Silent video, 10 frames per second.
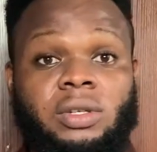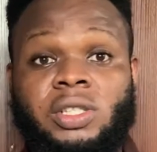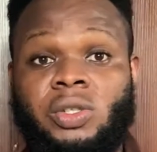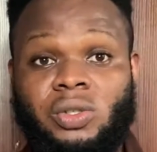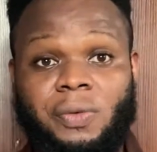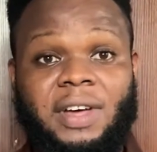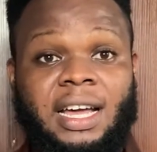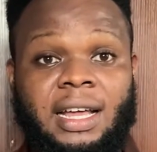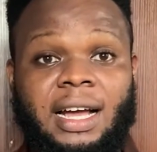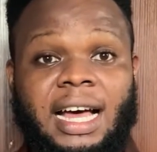saw the sons of
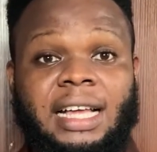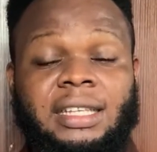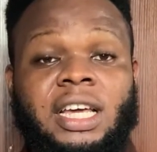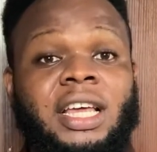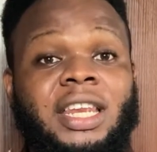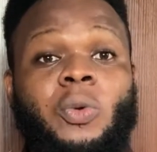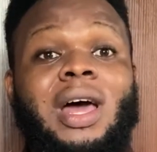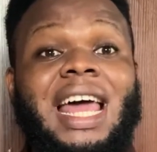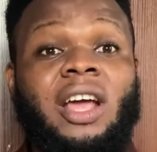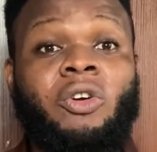Anak, and they
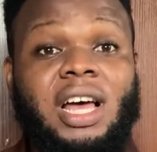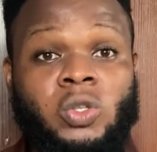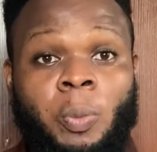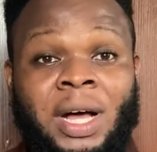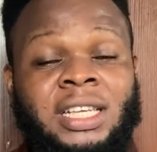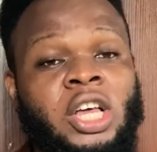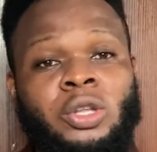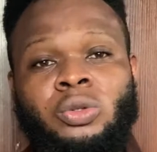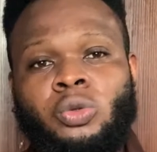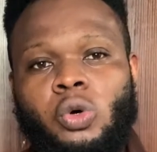were like
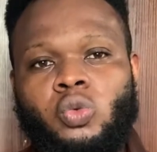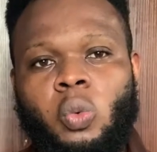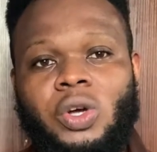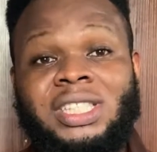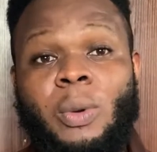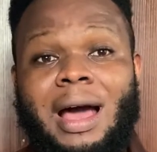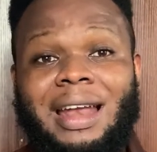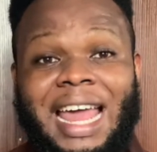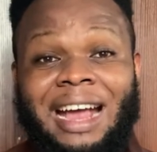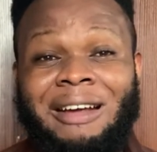grasshoppers. Those words, they
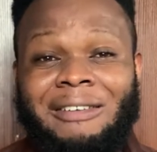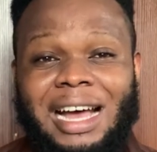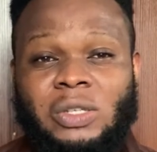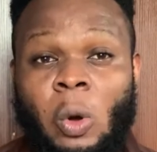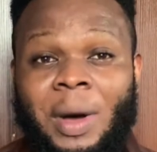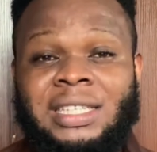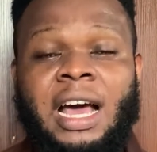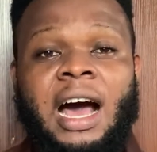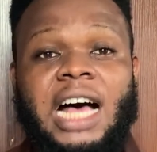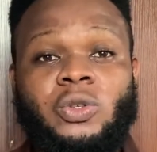were like
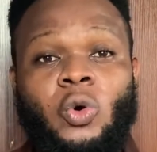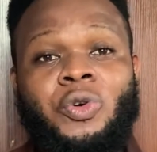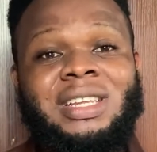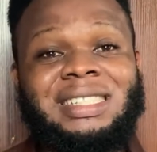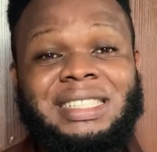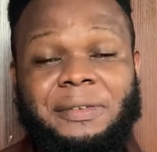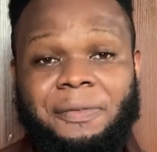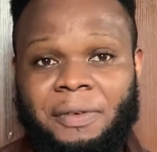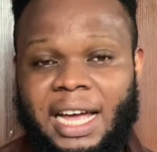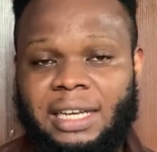grasshoppers, has already
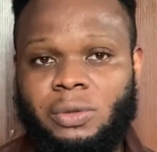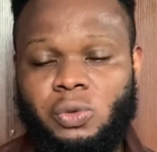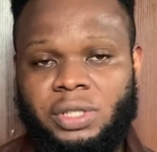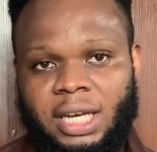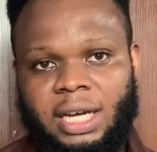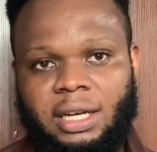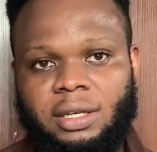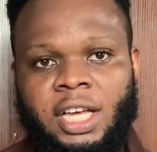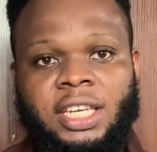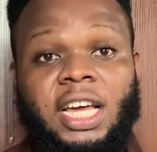defined who they are.
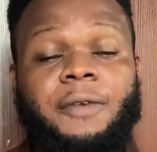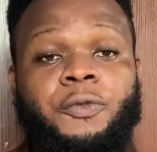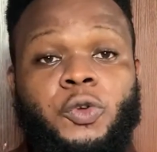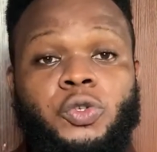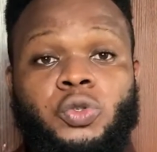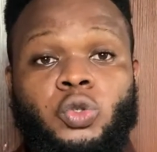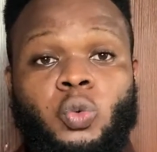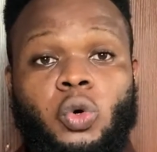They have used those